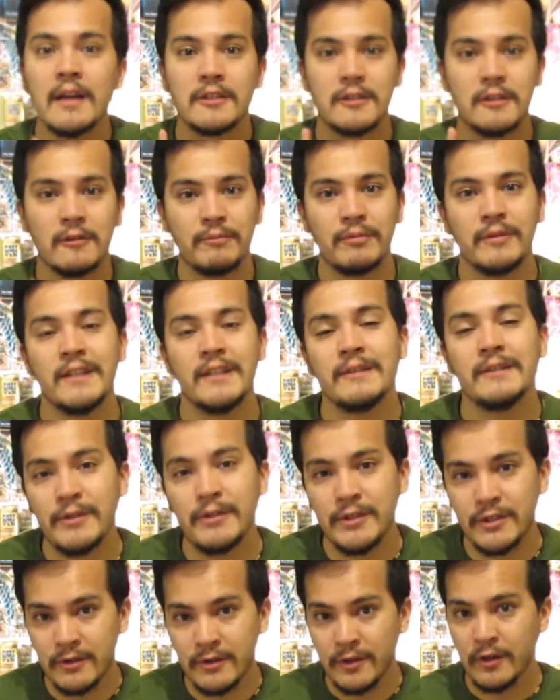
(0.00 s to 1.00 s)
so please
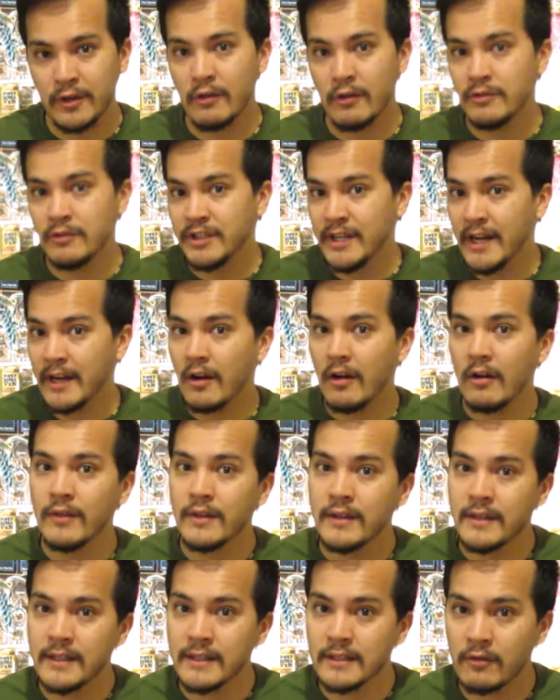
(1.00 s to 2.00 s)
be sure to go check on
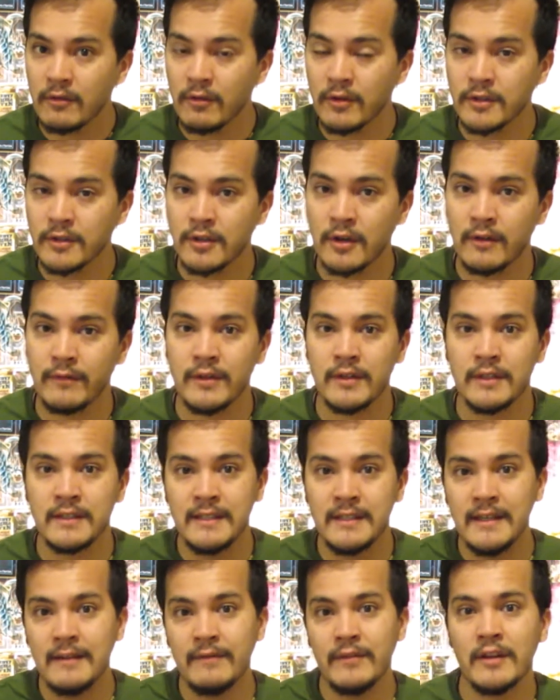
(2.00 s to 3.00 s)
the Discord server to
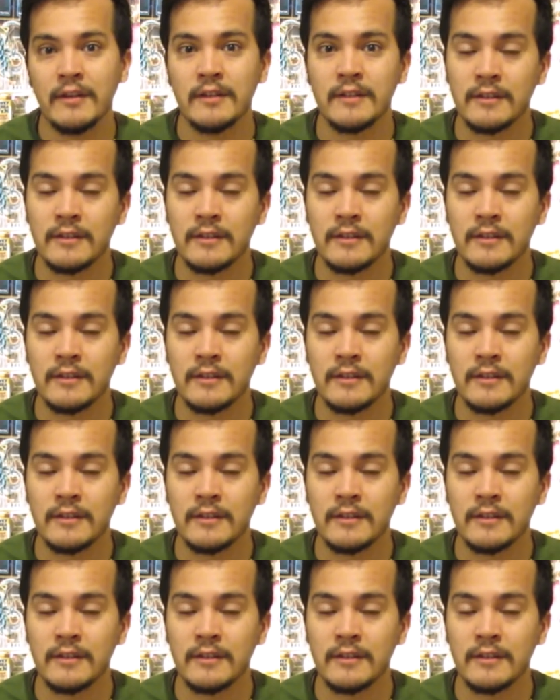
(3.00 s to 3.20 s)
see if there's